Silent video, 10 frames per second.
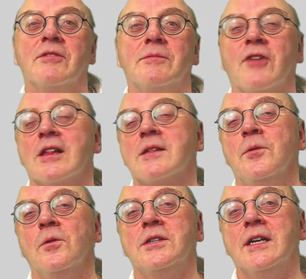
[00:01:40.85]

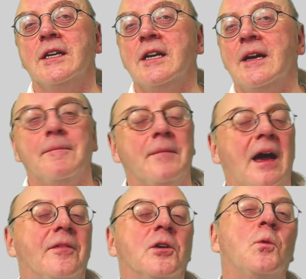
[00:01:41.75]
transported,
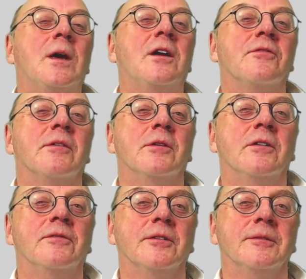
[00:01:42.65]
and the quicker the
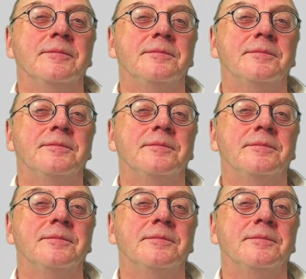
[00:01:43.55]
removal.